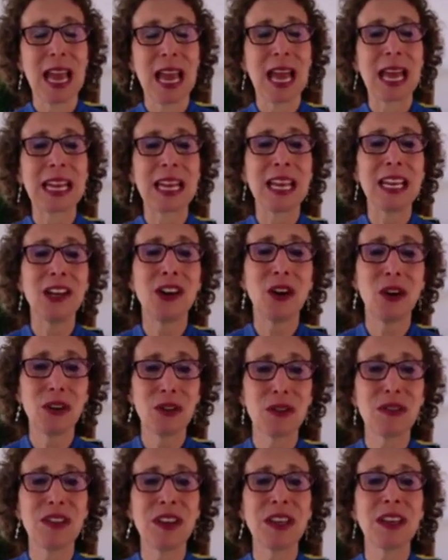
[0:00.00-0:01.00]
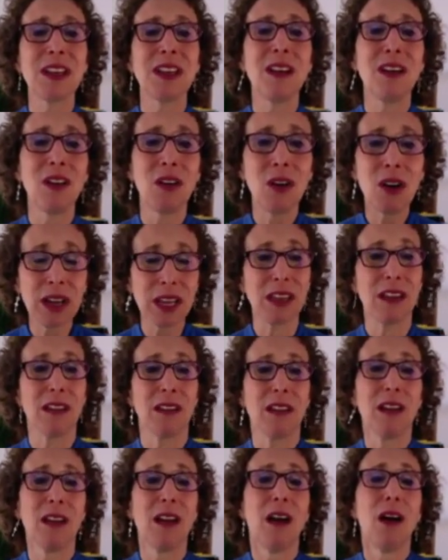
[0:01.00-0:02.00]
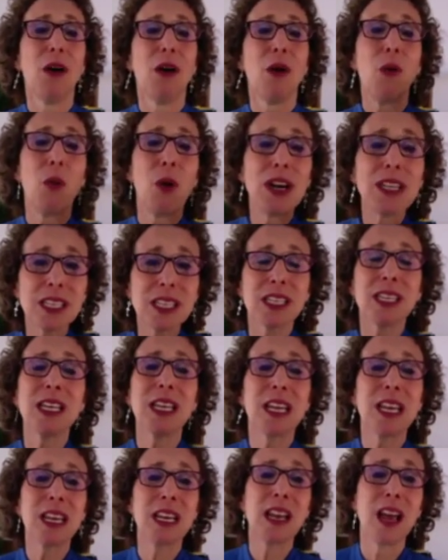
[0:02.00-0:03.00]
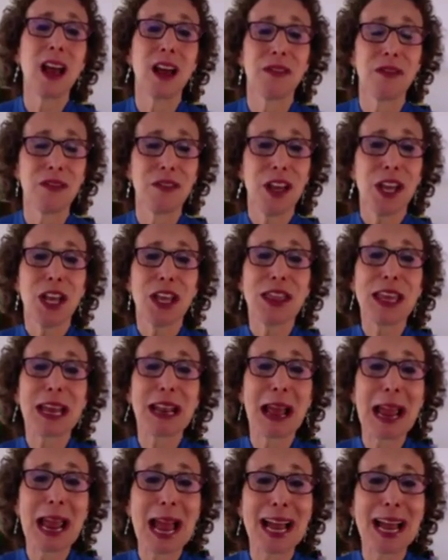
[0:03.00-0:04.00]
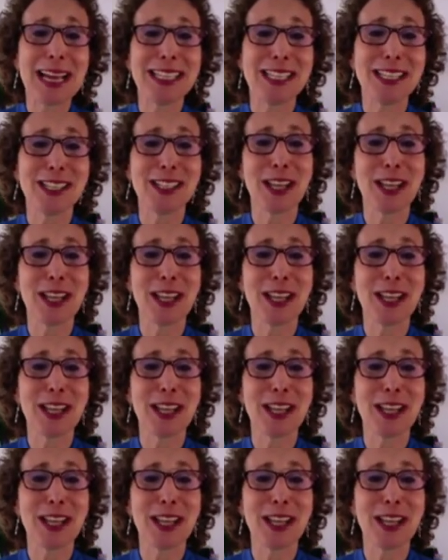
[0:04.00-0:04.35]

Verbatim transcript: And I know you're thinking, oi, wasn't it enough that I had to,